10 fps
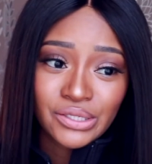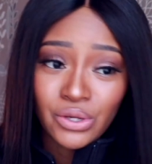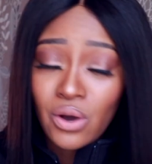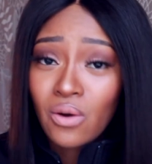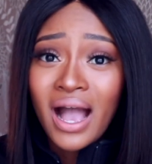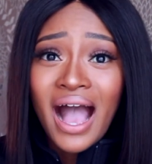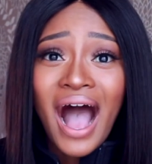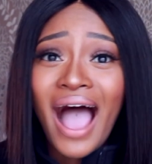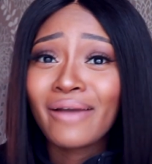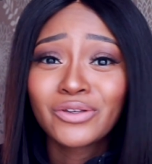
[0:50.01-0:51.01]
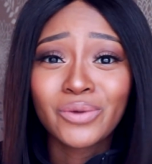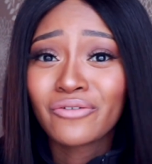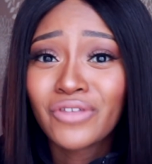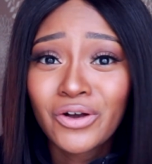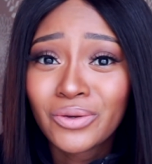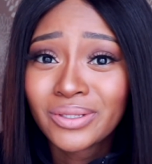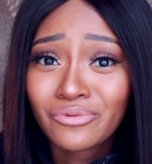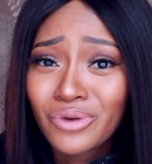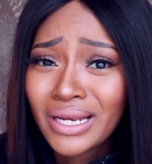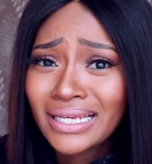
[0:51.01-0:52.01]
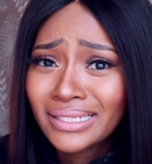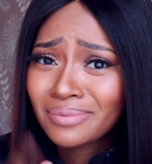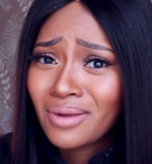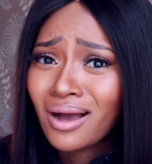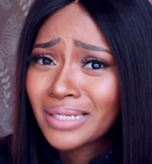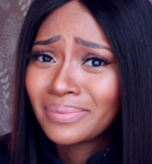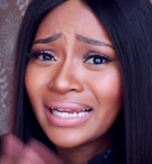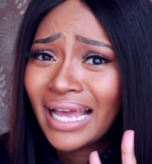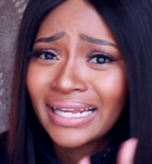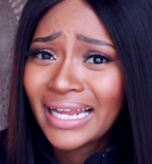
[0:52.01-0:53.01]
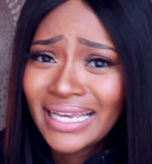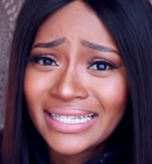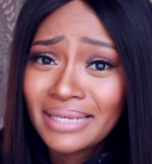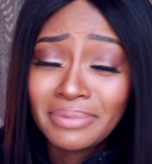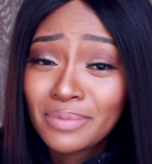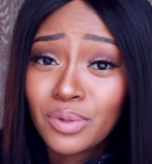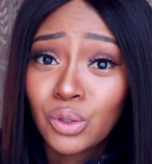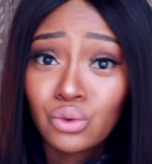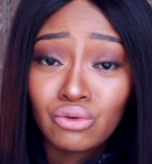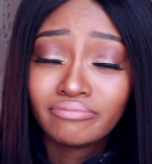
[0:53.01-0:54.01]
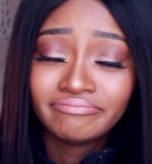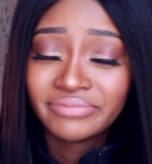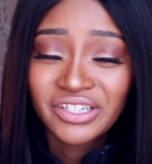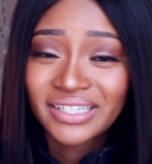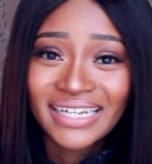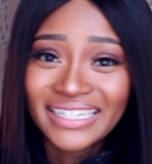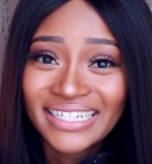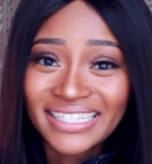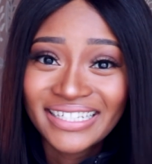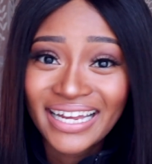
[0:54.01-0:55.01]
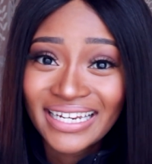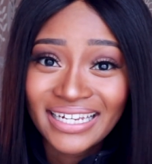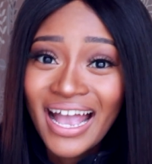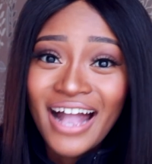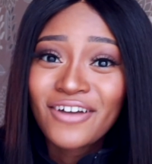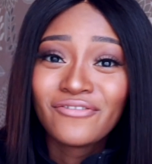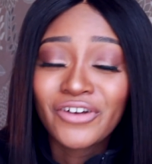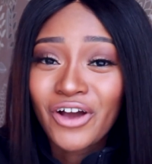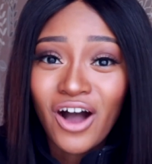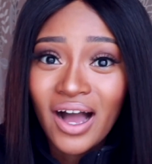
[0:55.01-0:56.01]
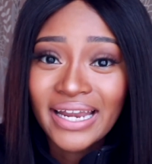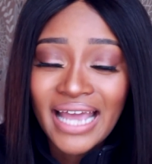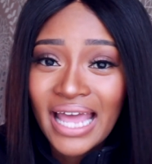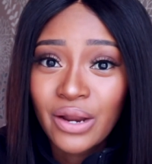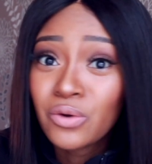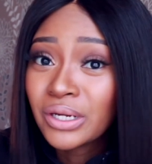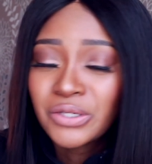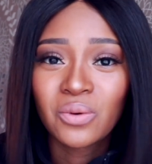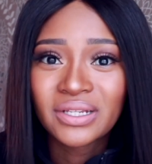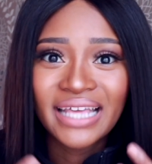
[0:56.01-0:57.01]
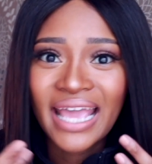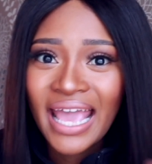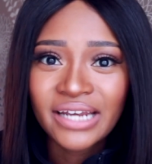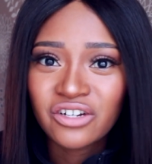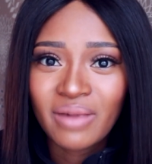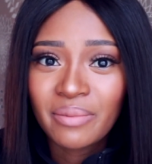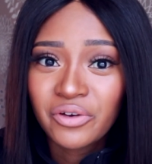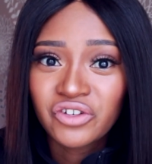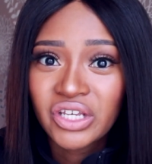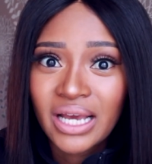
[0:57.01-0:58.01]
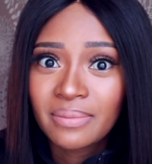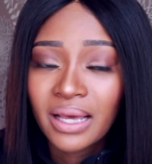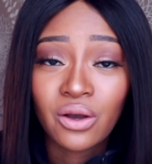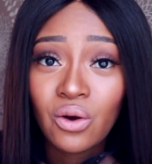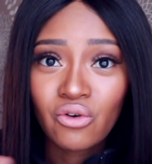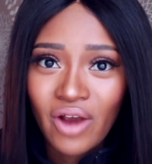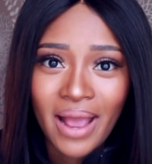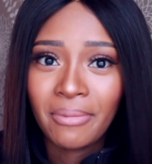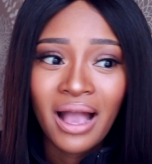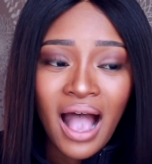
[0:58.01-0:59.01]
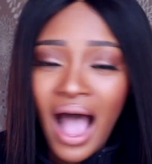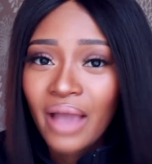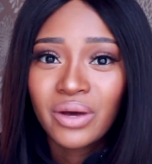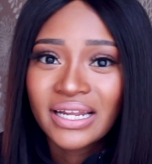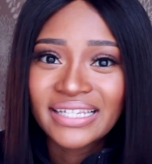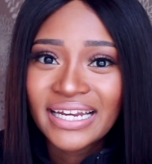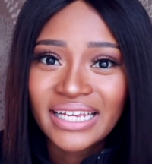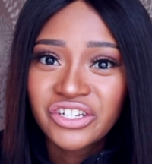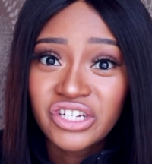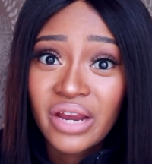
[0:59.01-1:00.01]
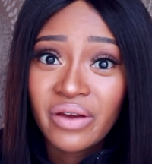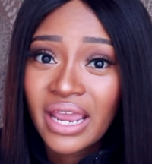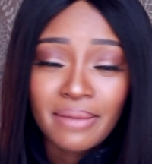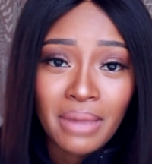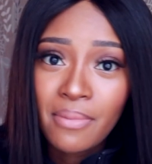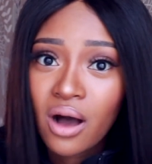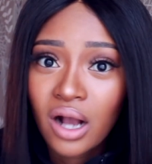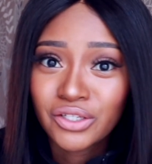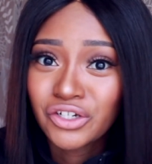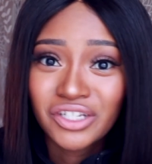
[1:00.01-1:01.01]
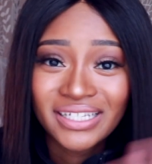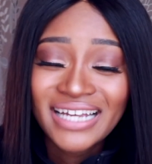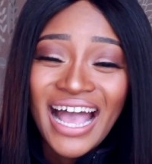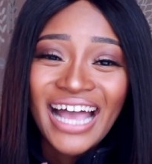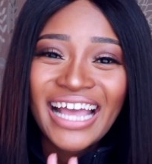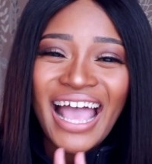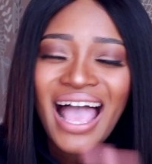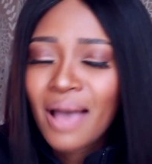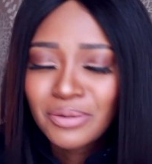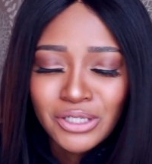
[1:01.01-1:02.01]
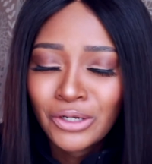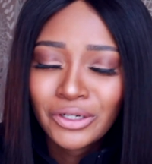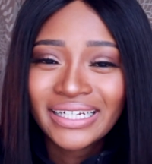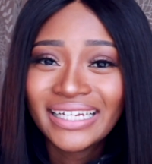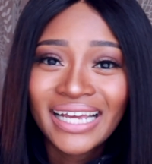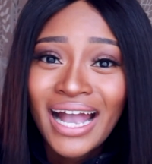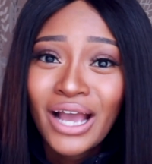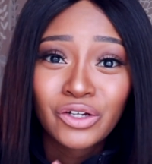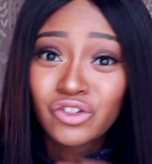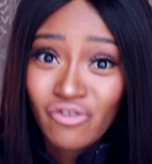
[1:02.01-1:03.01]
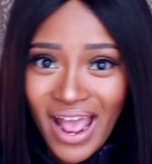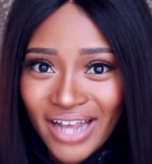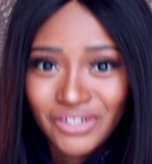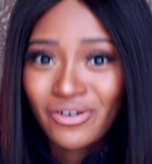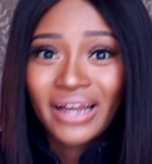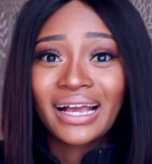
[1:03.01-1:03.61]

So I was one of those really smart but like lazy people who just didn't study very hard, and only towards the end of my matric year I'm like, oh crap, I want to study engineering and my marks are just absolutely trash, right?